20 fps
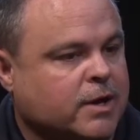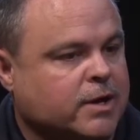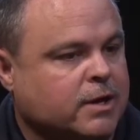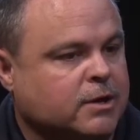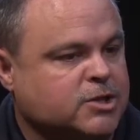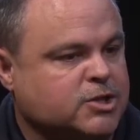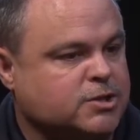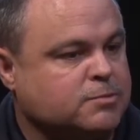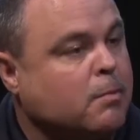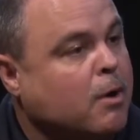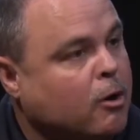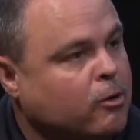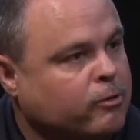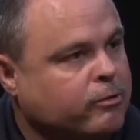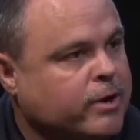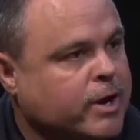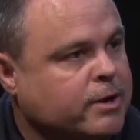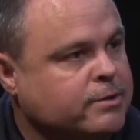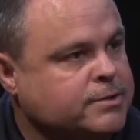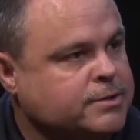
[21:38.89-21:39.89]
smaller
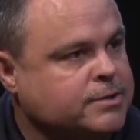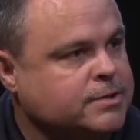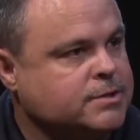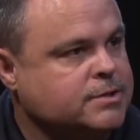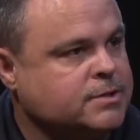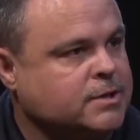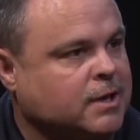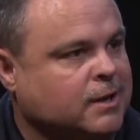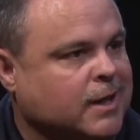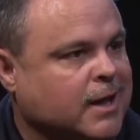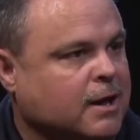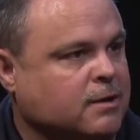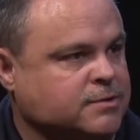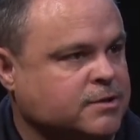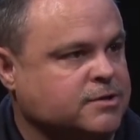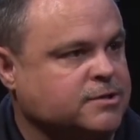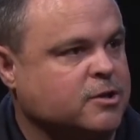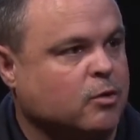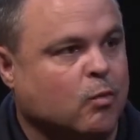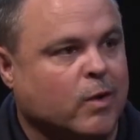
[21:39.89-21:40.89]
doses allows
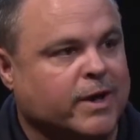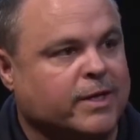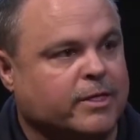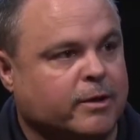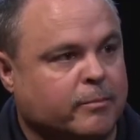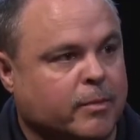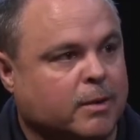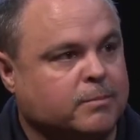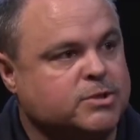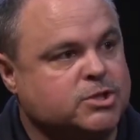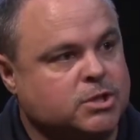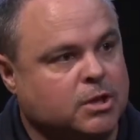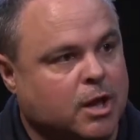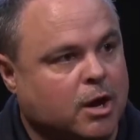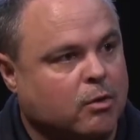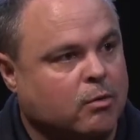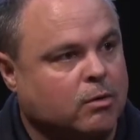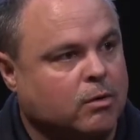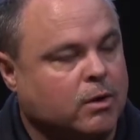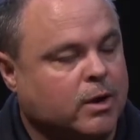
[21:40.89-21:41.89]
us to wake them up
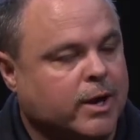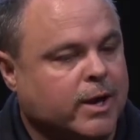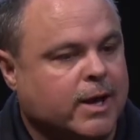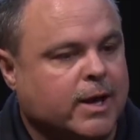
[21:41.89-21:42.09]
slower